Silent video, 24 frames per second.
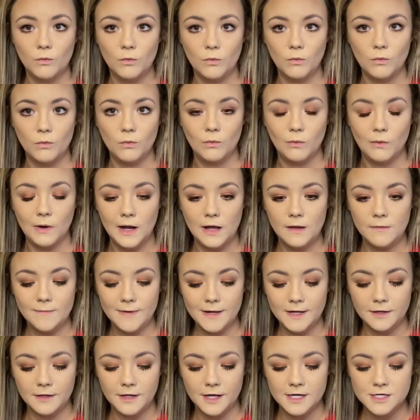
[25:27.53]
While
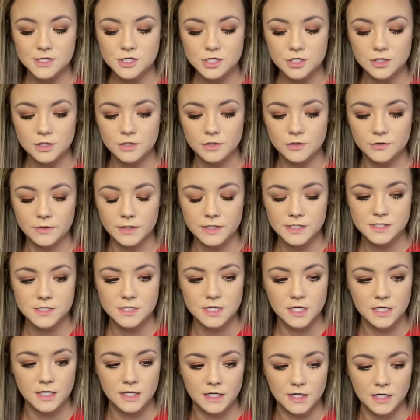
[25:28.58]
my lash glue is
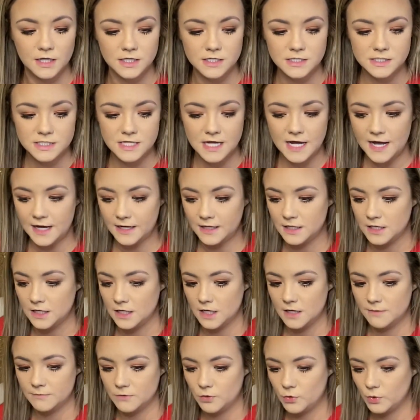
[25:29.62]
getting tacky,
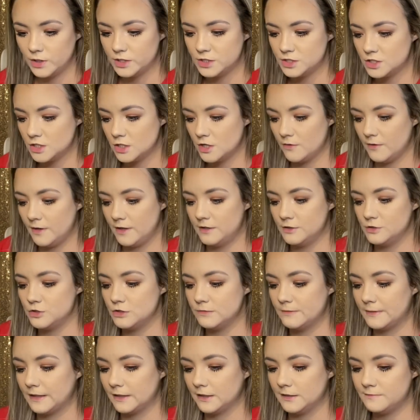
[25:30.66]
I'm going to go ahead and do
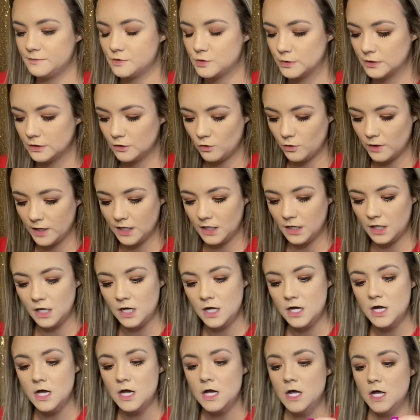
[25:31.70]
my lips real quick.
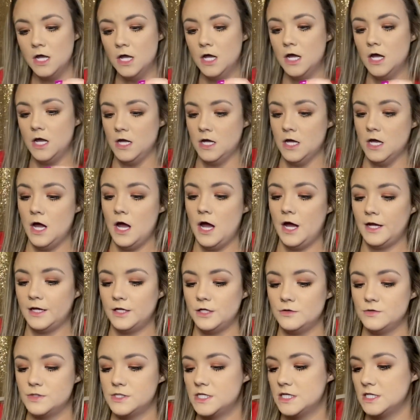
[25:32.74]
I
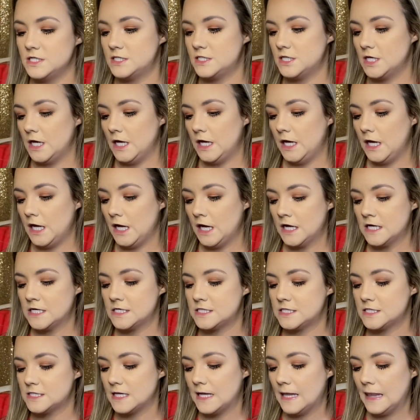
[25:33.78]
use this
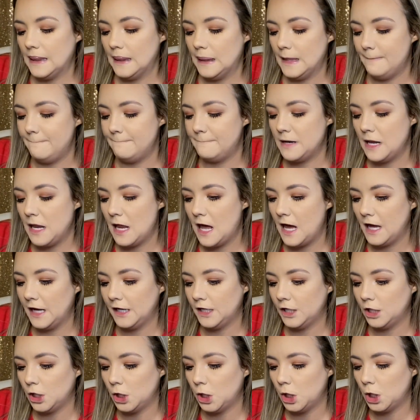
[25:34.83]
NYX Lip
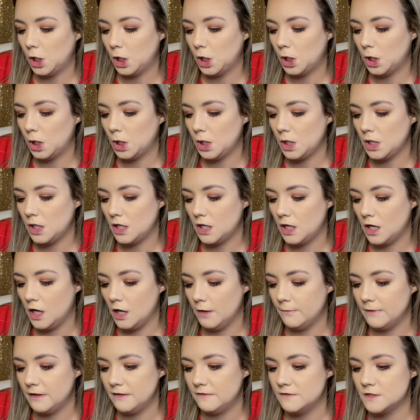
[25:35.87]
Liner
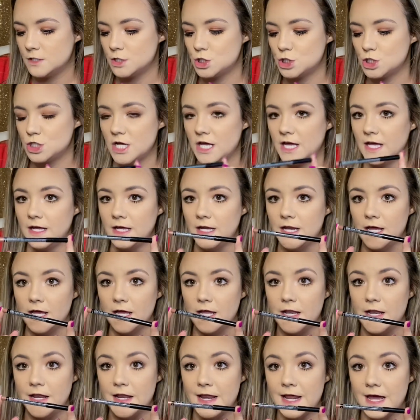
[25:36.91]
in the shade
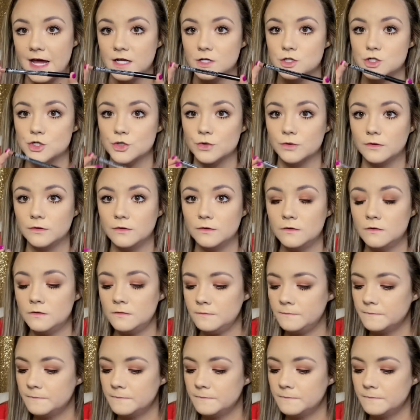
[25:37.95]
Natural.